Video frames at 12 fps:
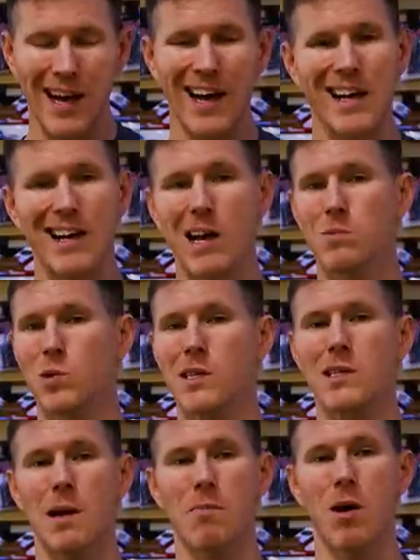and it comes with
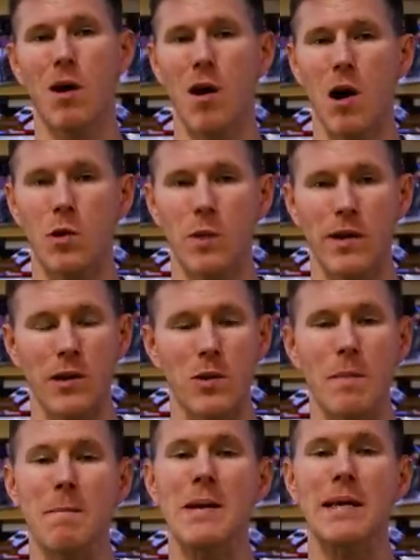subpar hardware that you
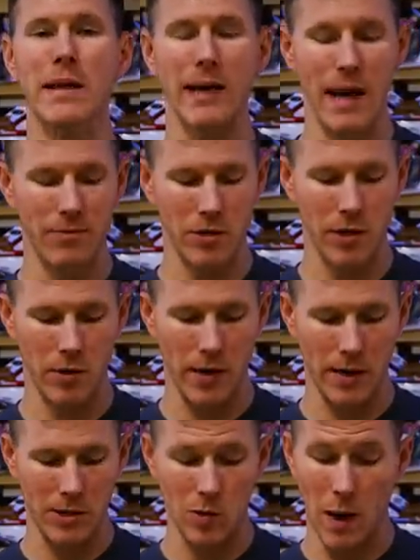immediately have to turn
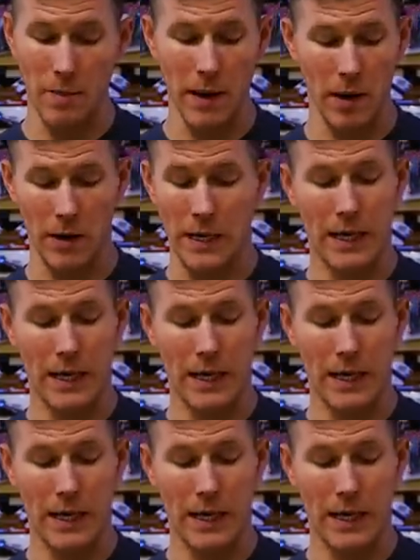around and swap out.